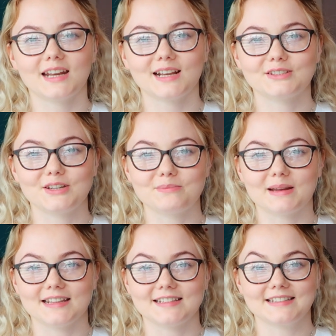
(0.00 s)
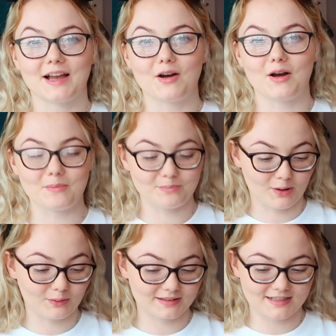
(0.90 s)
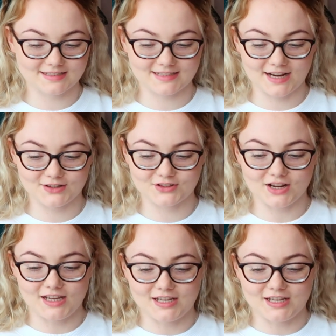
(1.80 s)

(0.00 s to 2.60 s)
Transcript: next 2 pins are both Stitch.